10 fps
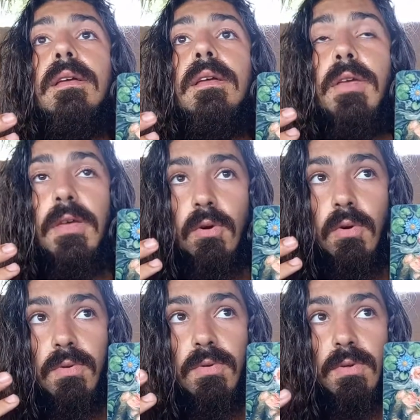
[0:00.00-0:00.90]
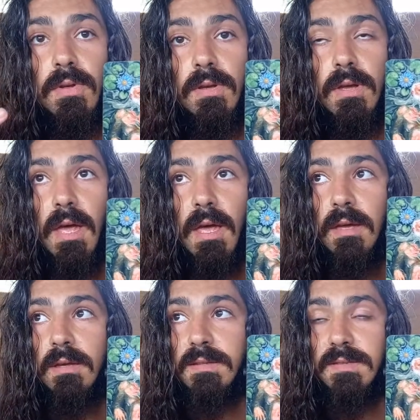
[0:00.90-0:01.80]
He could
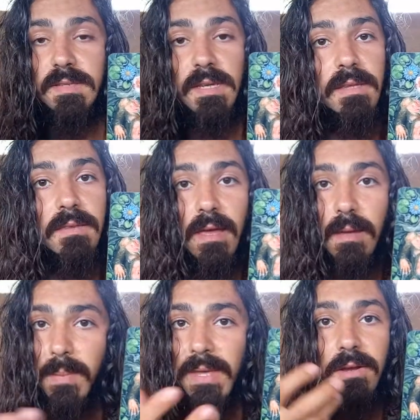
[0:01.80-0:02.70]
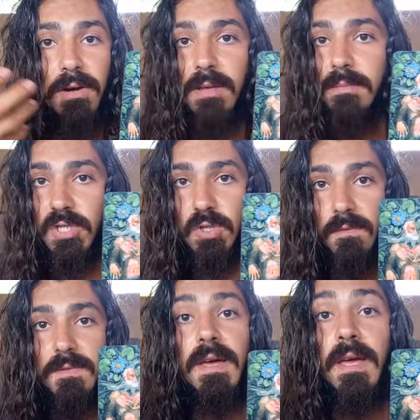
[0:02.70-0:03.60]
see the bigger image
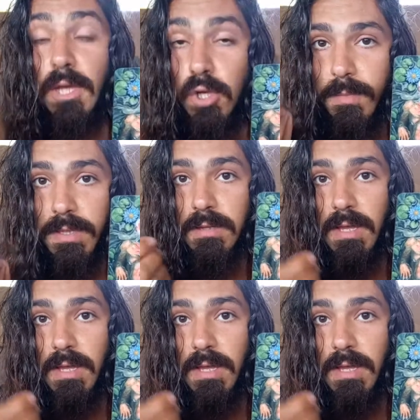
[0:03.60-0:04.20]
of the human.